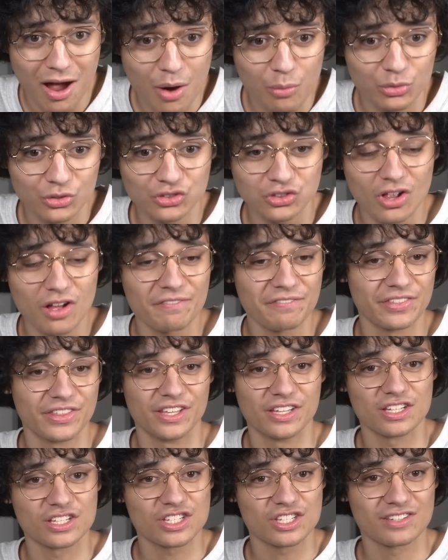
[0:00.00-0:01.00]
I would love
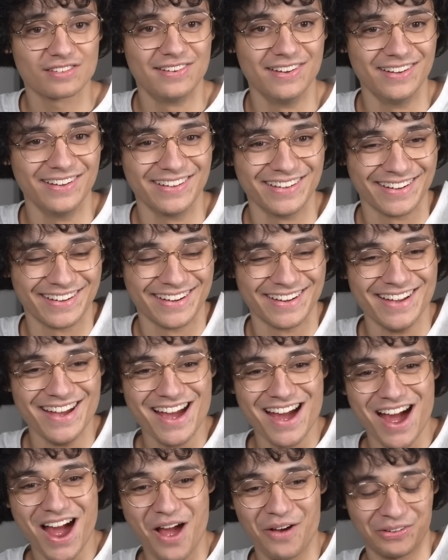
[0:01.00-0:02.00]
this.
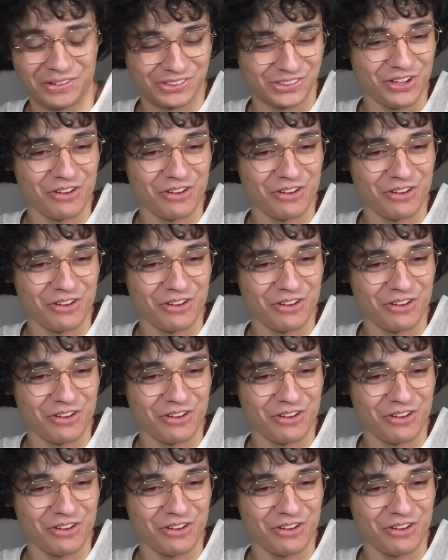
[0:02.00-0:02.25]
I would